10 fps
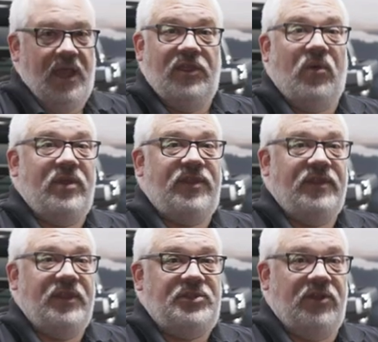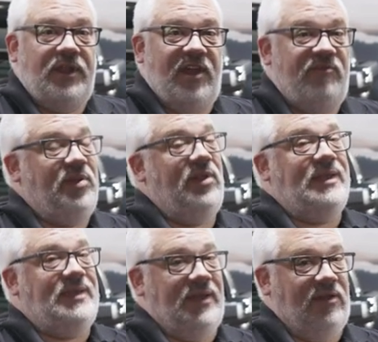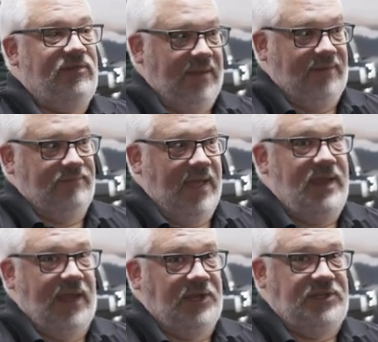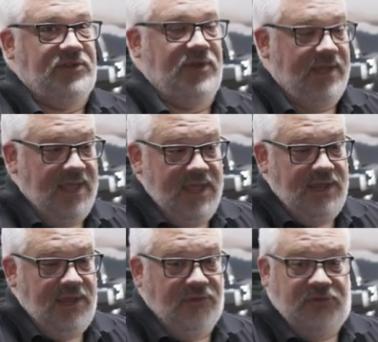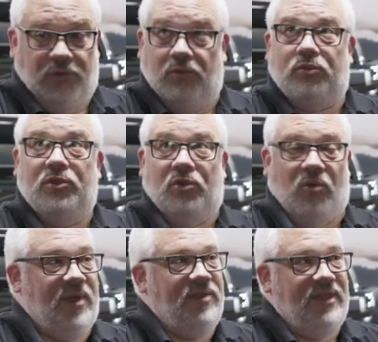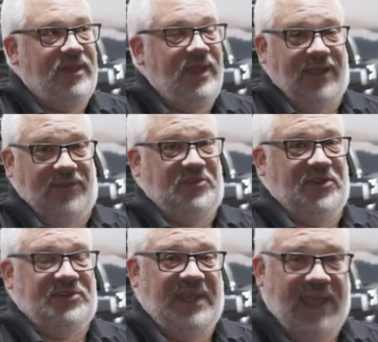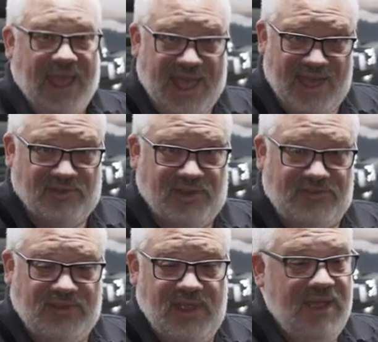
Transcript: And the one thing that you're going to have plenty of in any HD truck is room. The thing is just cavernous.